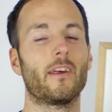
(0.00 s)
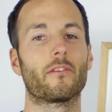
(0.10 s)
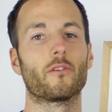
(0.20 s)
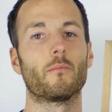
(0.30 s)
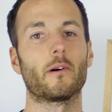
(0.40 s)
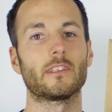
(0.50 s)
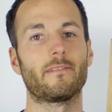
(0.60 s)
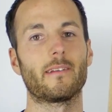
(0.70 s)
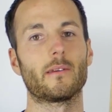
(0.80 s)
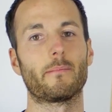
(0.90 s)
through
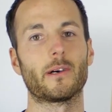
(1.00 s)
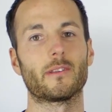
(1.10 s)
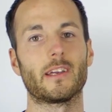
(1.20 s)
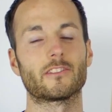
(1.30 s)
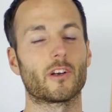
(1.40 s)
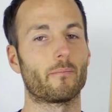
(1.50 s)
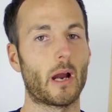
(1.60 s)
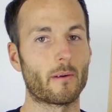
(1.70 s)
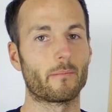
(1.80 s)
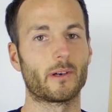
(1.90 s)
multifamily buildings or
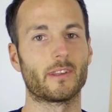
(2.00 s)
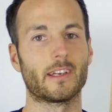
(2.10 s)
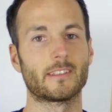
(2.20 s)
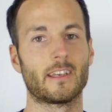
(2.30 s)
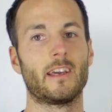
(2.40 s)
apartment buildings